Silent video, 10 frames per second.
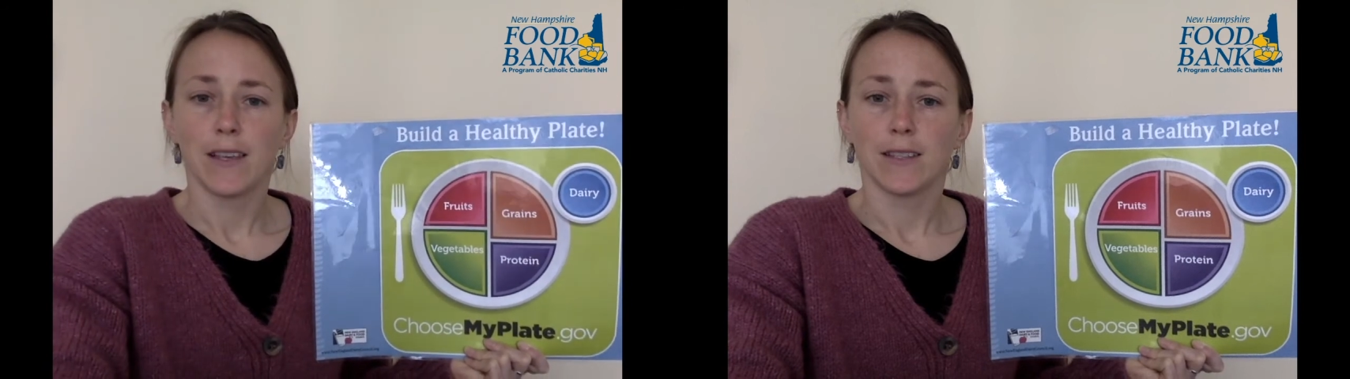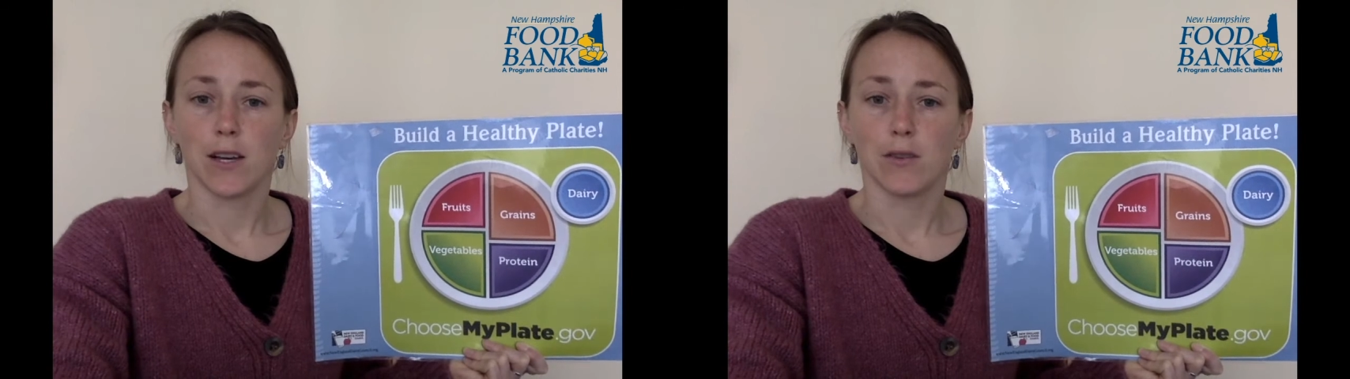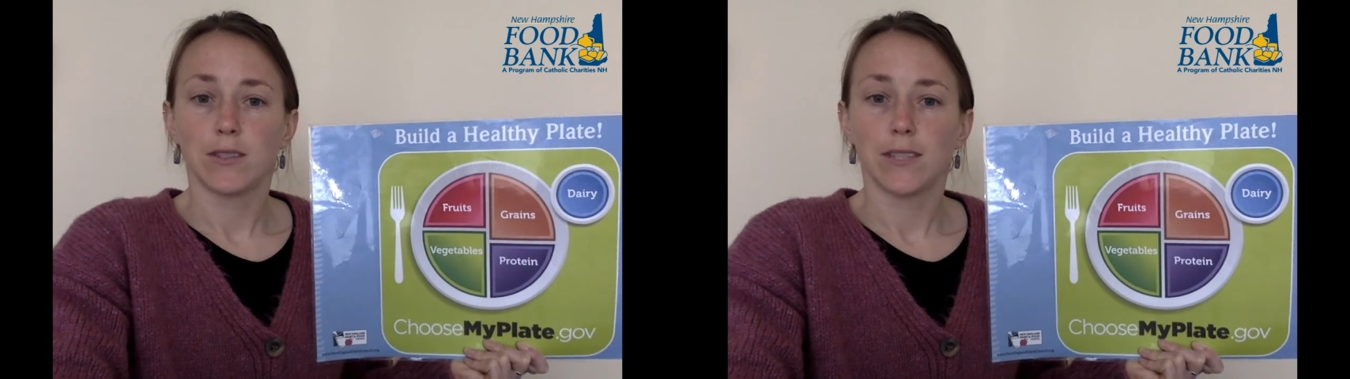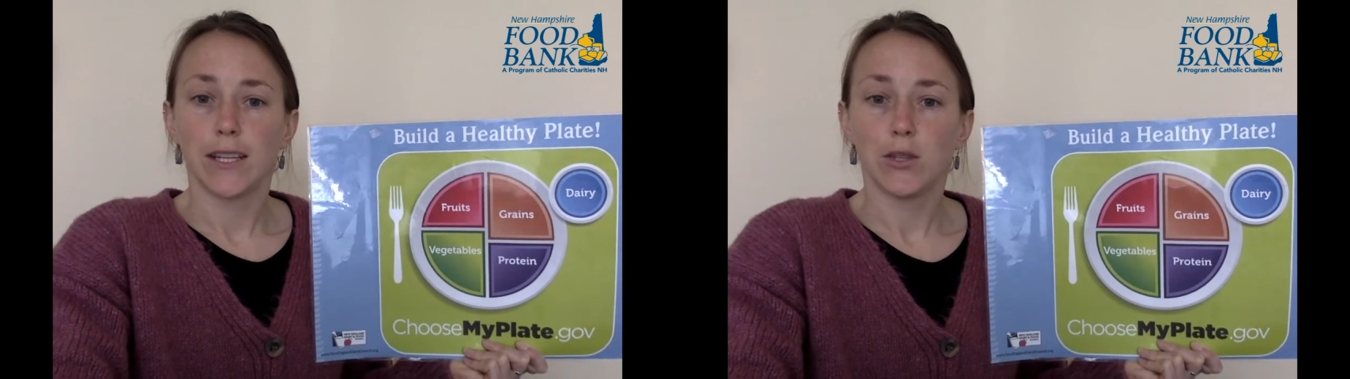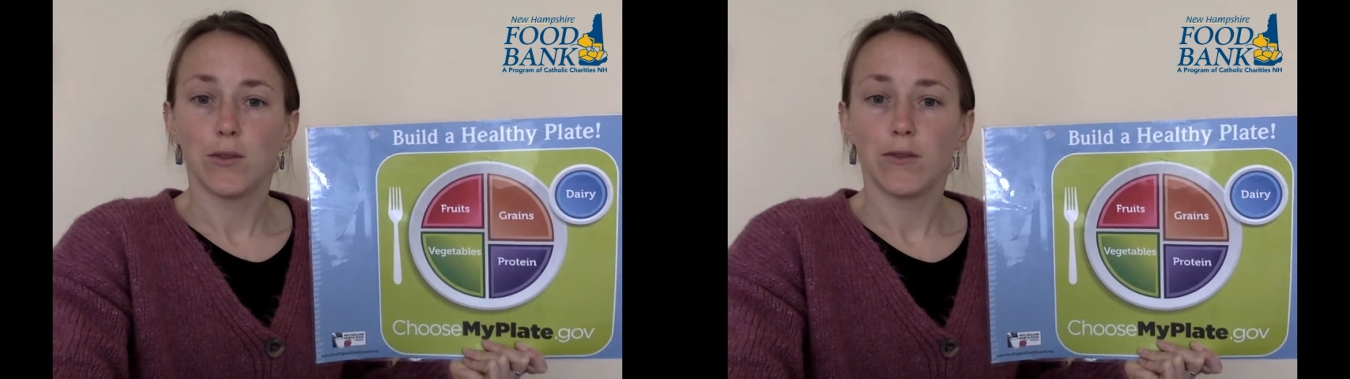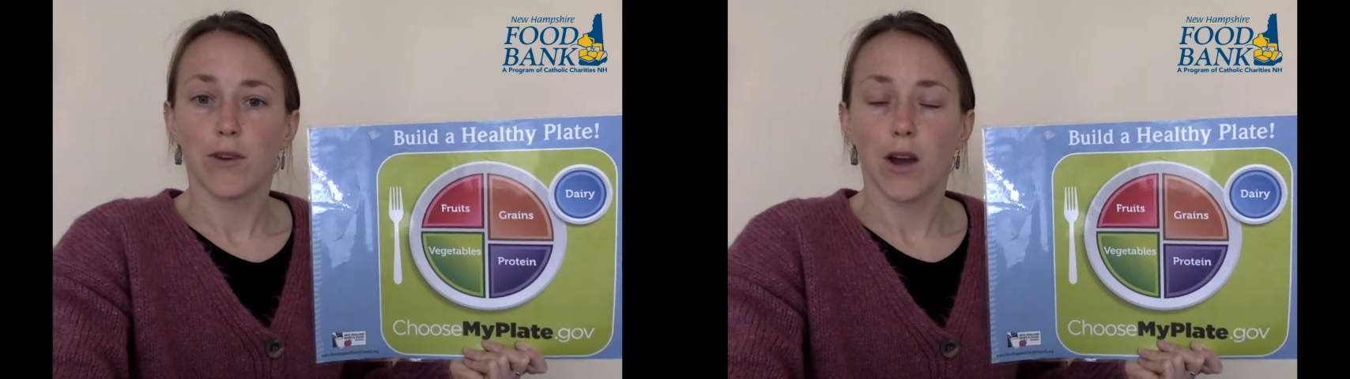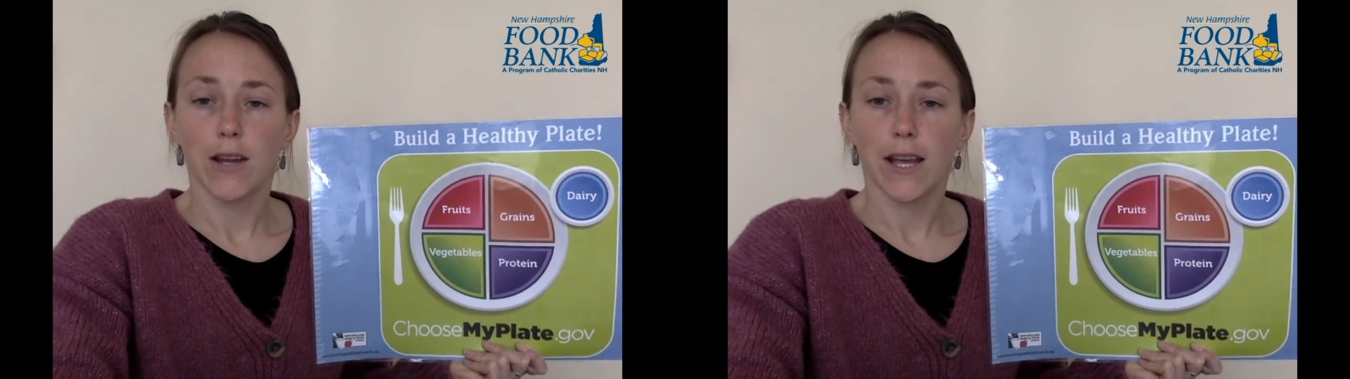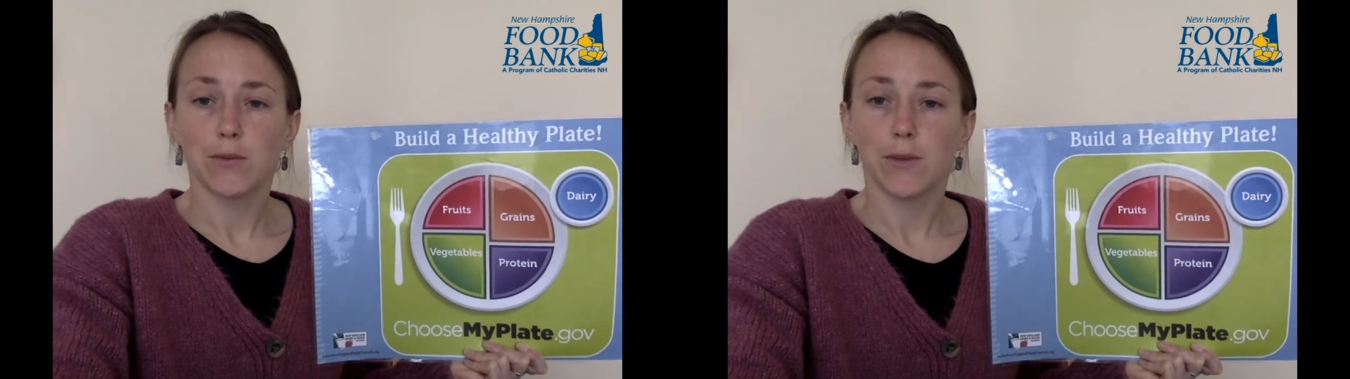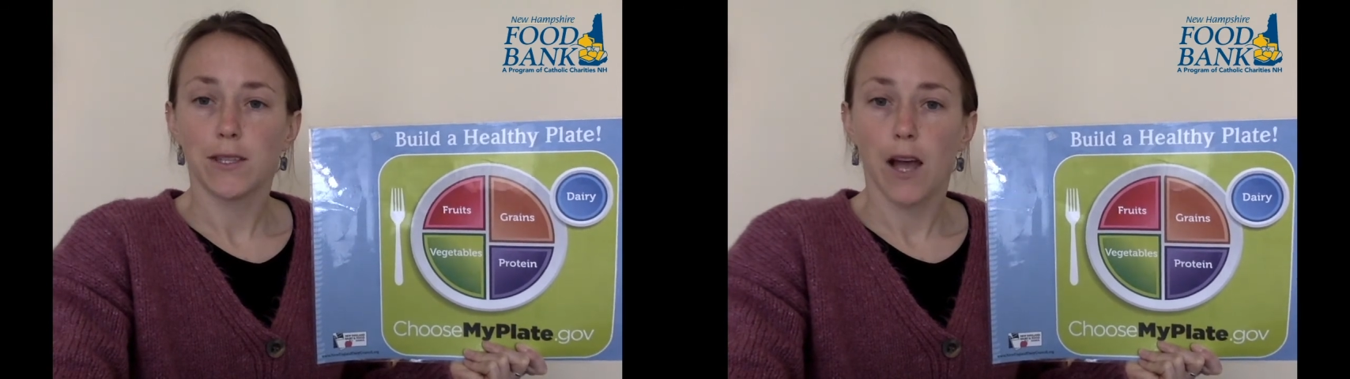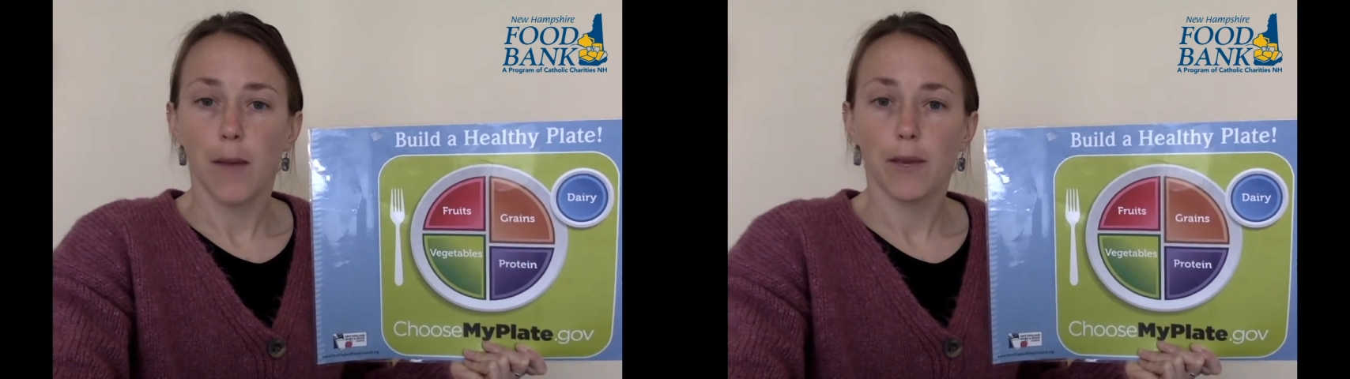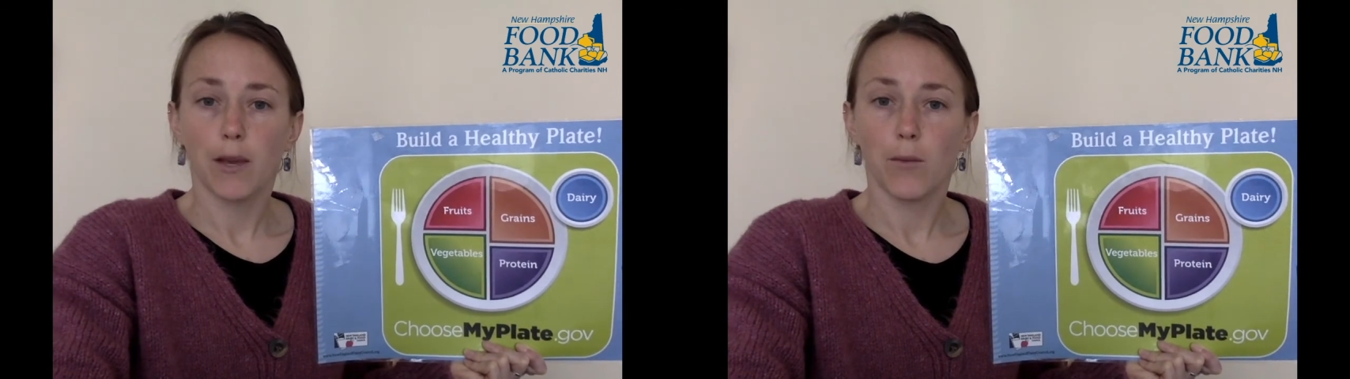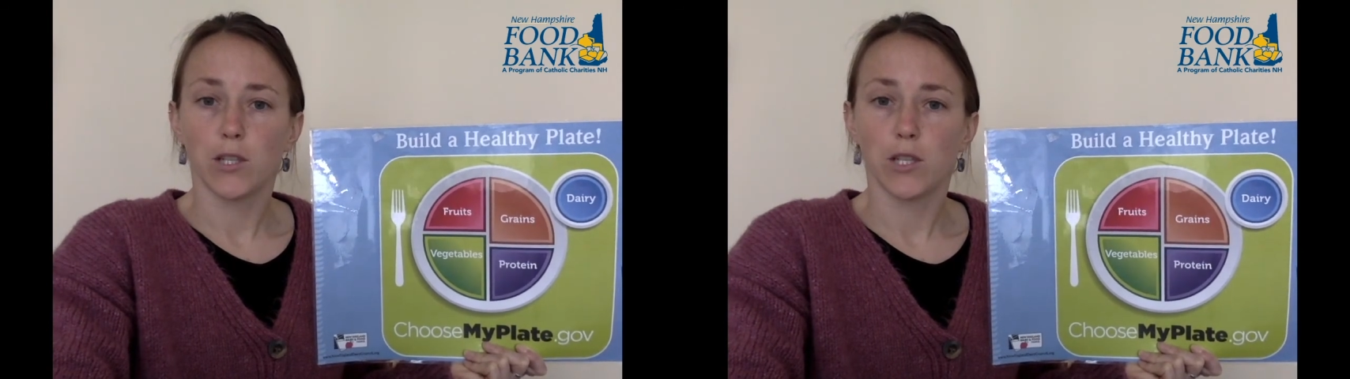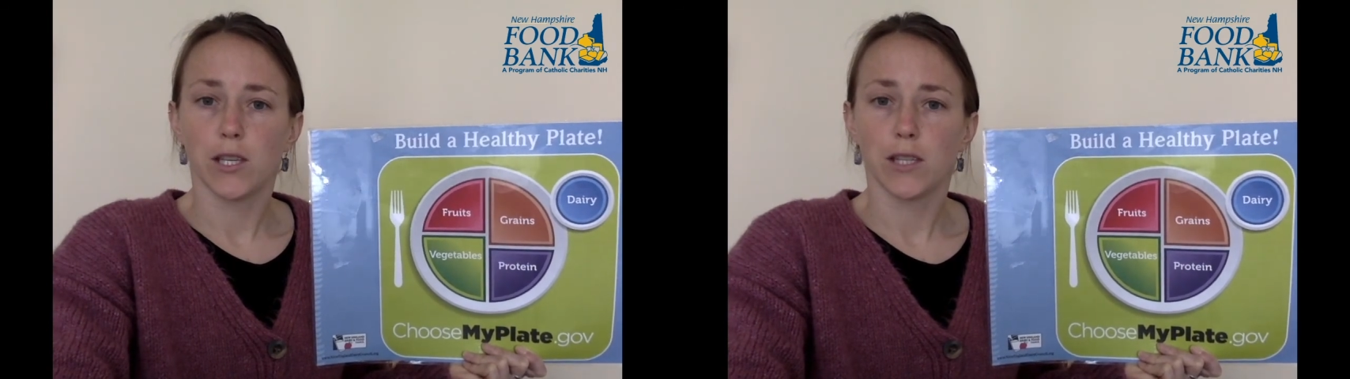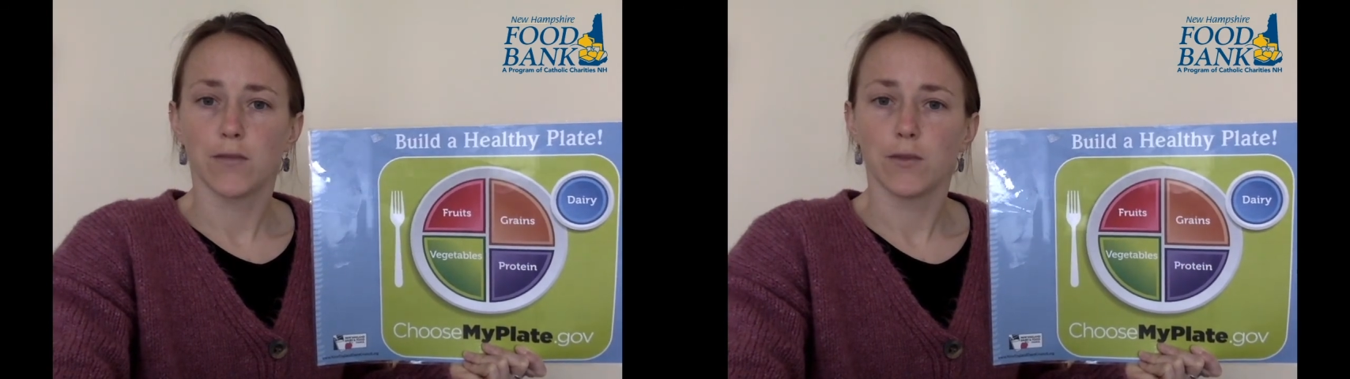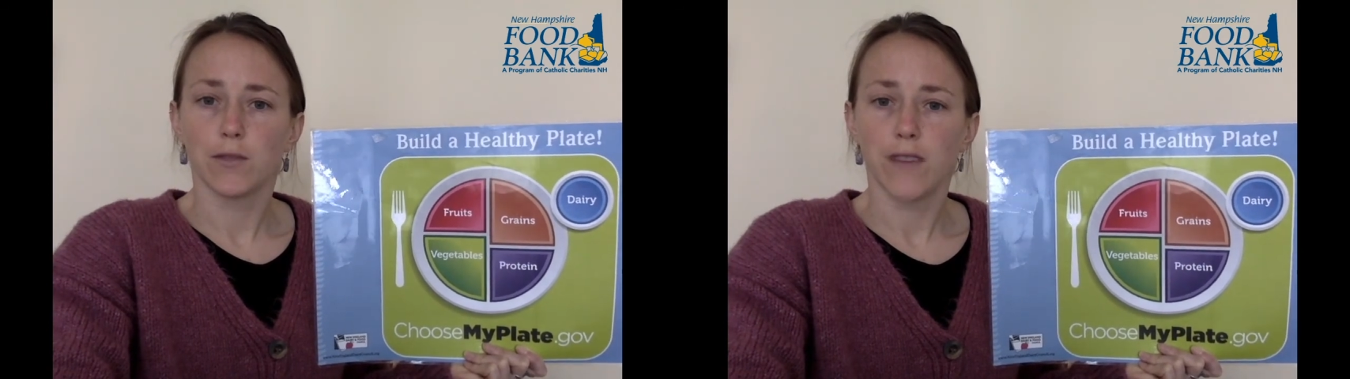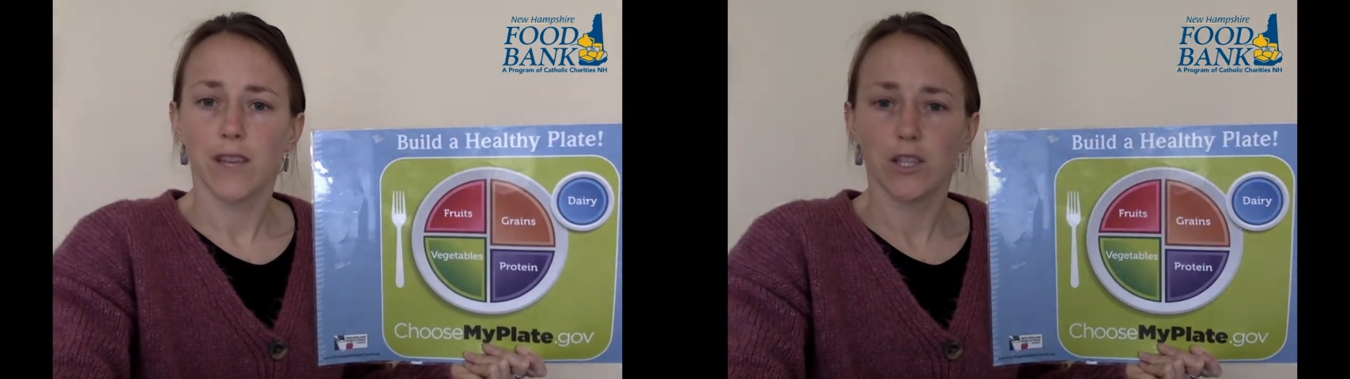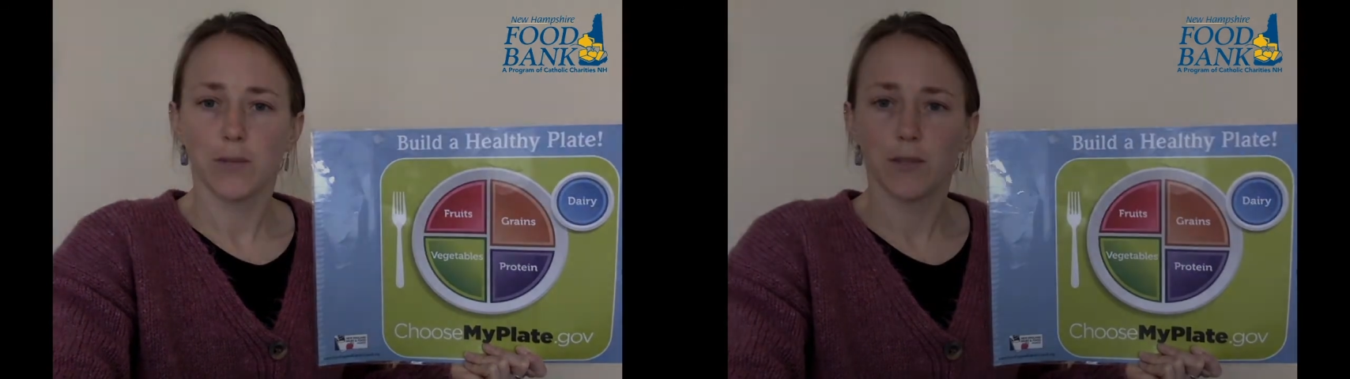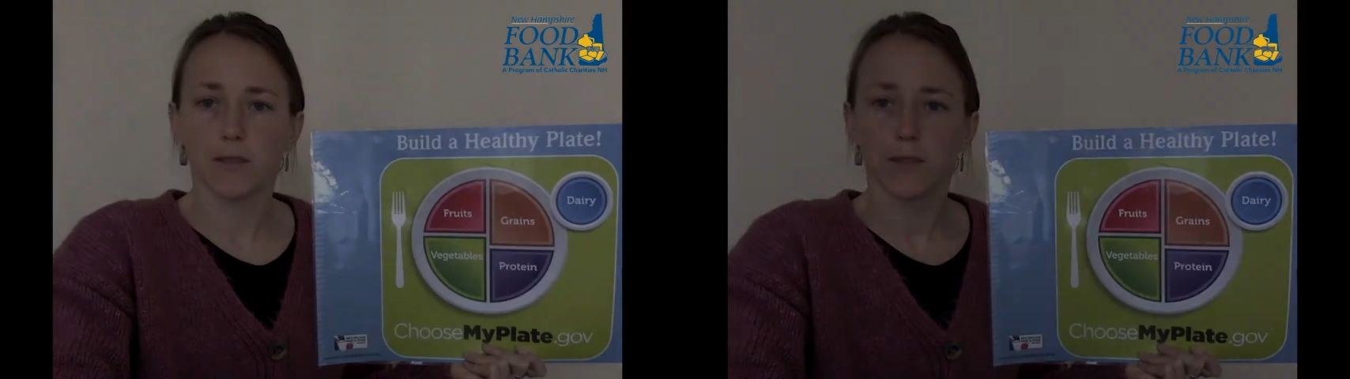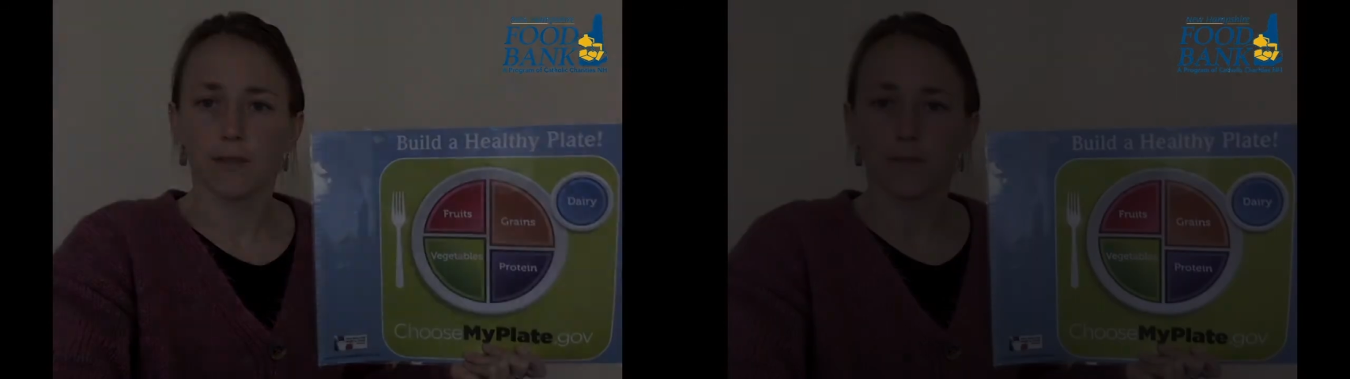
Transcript: So stay tuned for our next week's topic, which is fruits and vegetables.